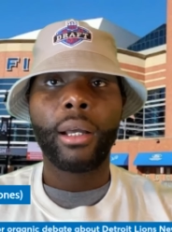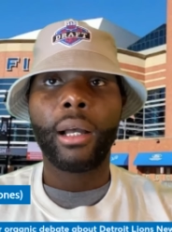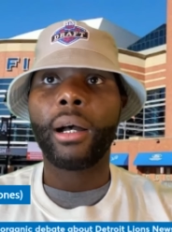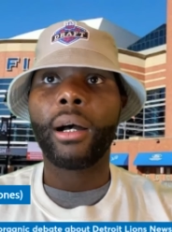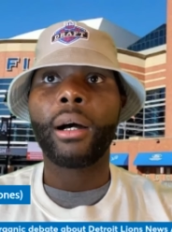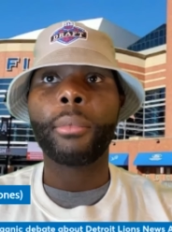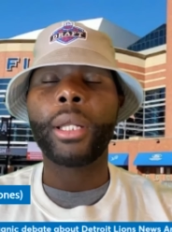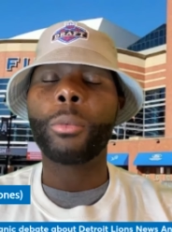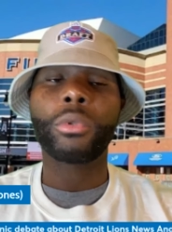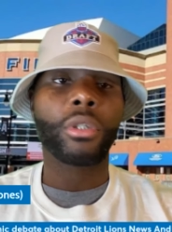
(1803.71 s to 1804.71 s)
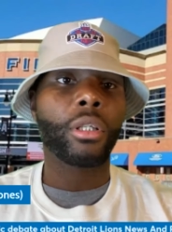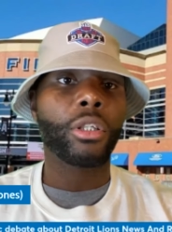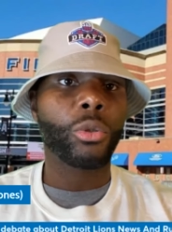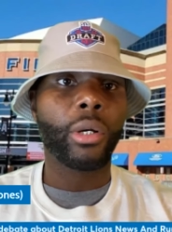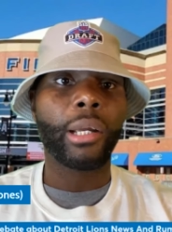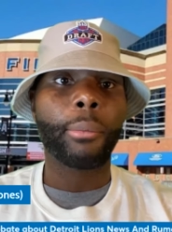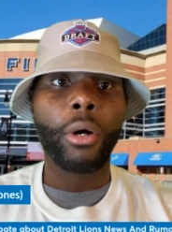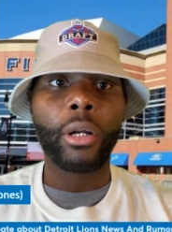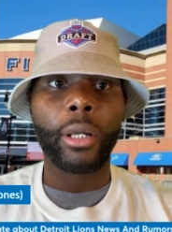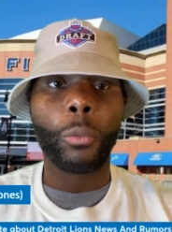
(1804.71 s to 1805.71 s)
And it was on the trade
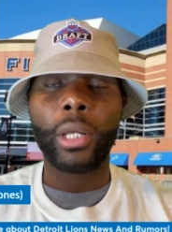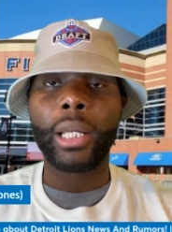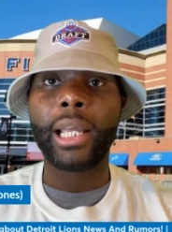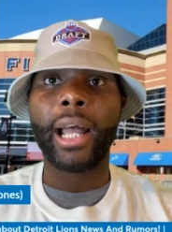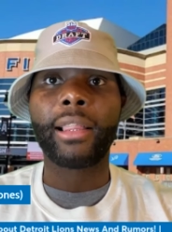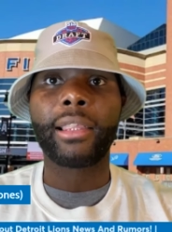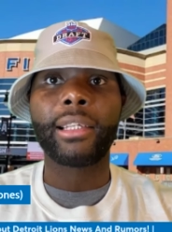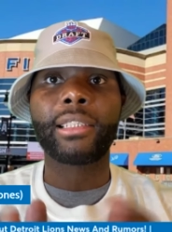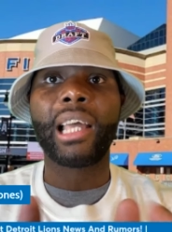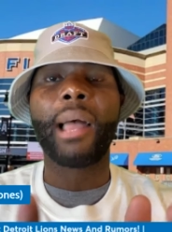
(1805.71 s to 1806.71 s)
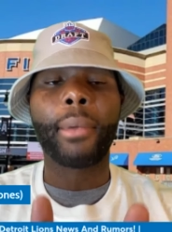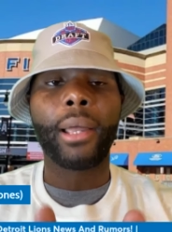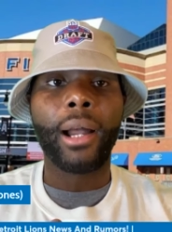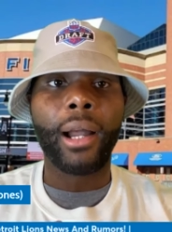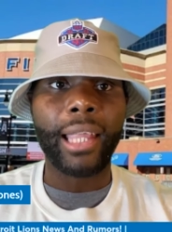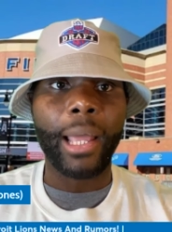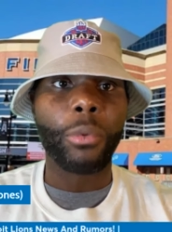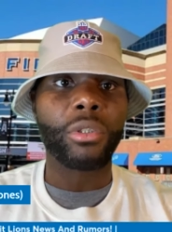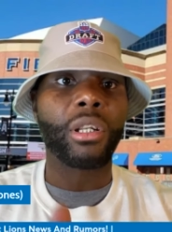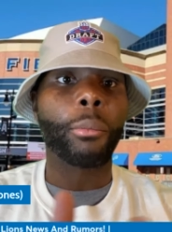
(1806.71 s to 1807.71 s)
market. We got the top guy that was
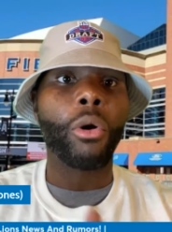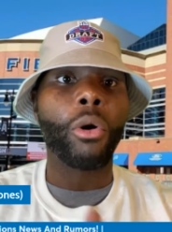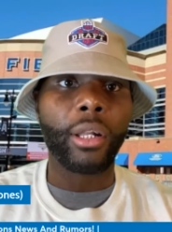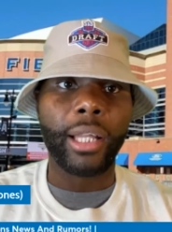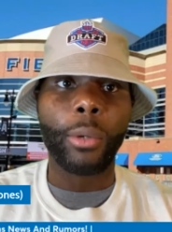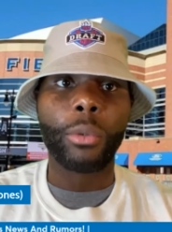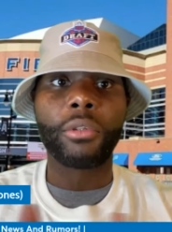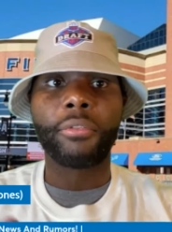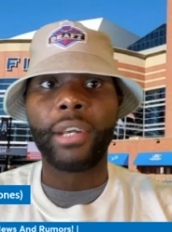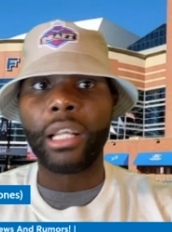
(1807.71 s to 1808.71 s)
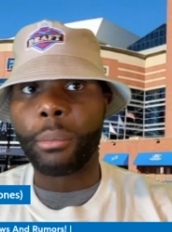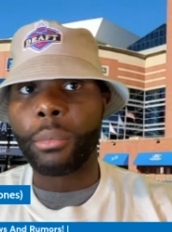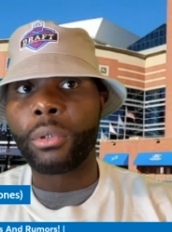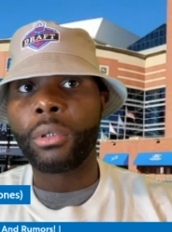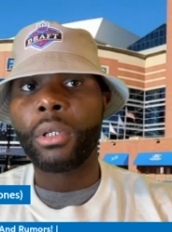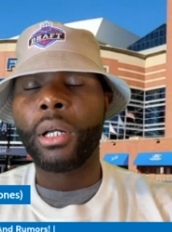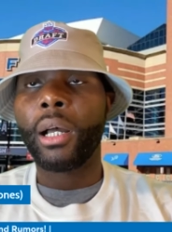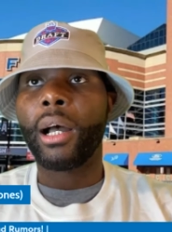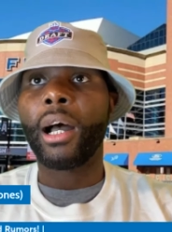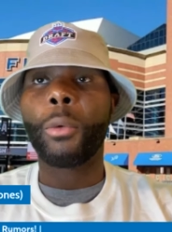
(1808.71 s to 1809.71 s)
on the market that was available
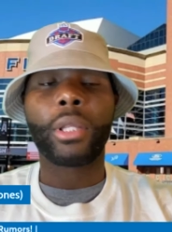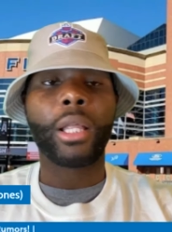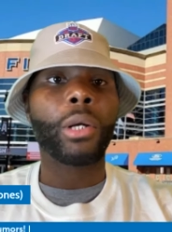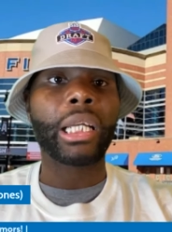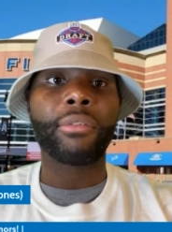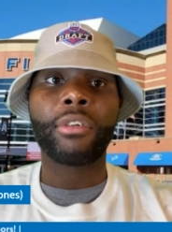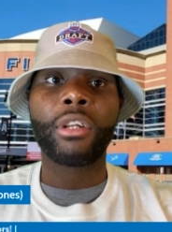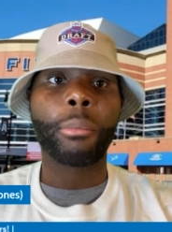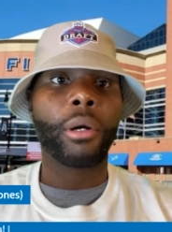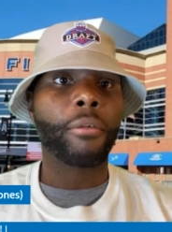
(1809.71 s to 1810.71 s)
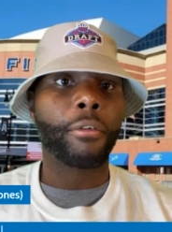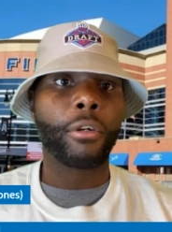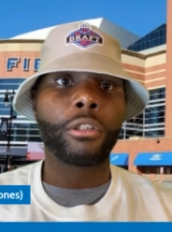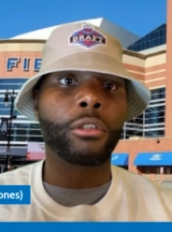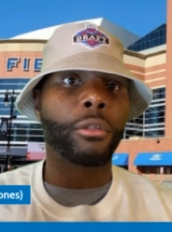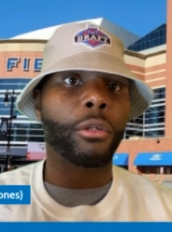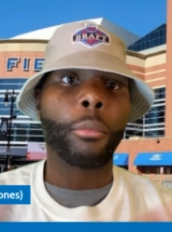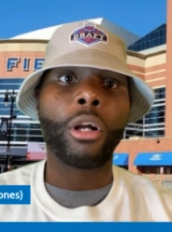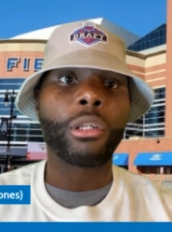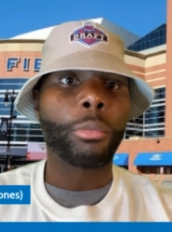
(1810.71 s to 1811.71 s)
without giving up our first or
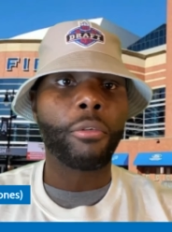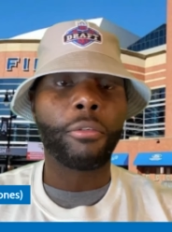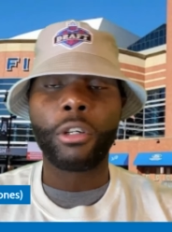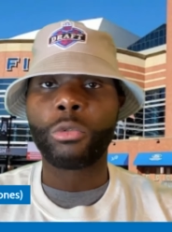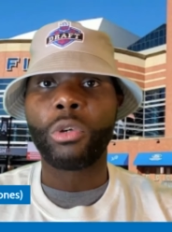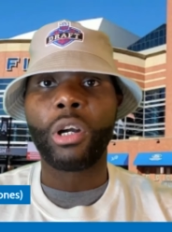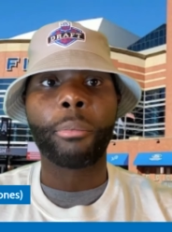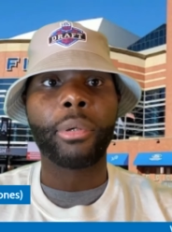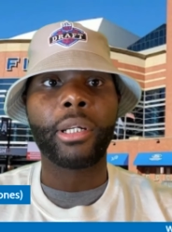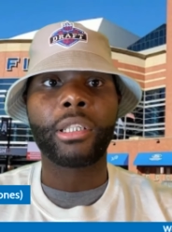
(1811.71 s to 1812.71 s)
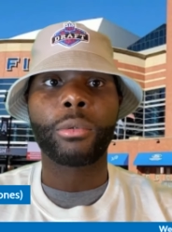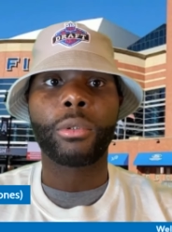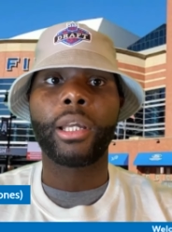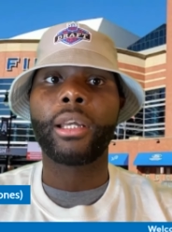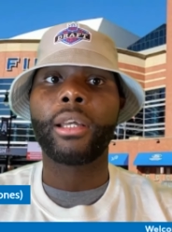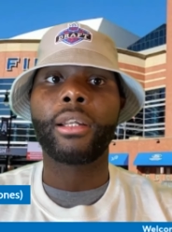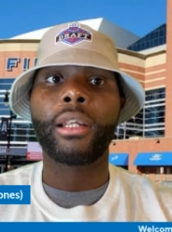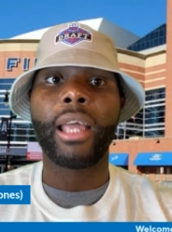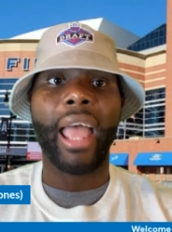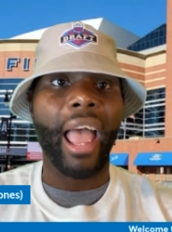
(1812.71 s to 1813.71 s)
multiple first-round picks, and
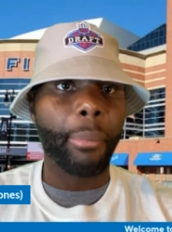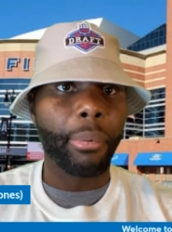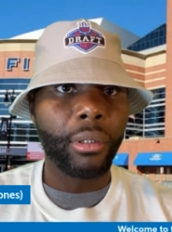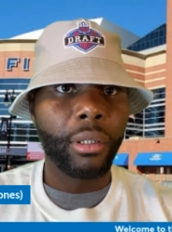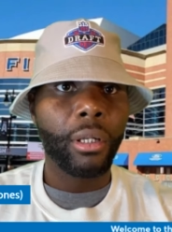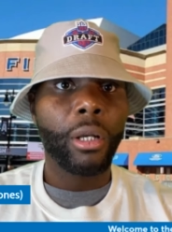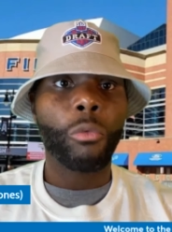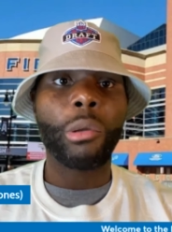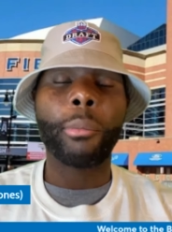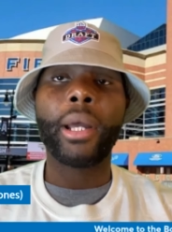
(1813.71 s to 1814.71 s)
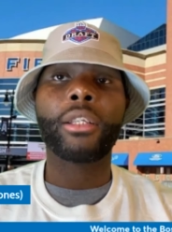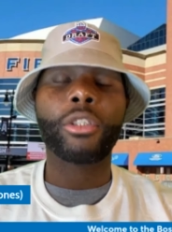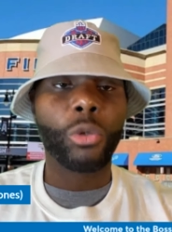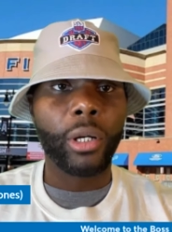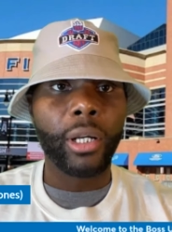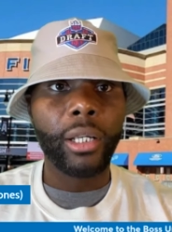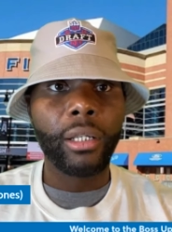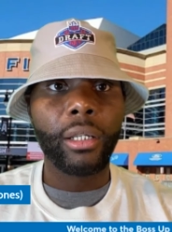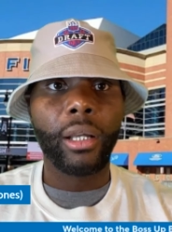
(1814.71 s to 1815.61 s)
it happened. We made the trade.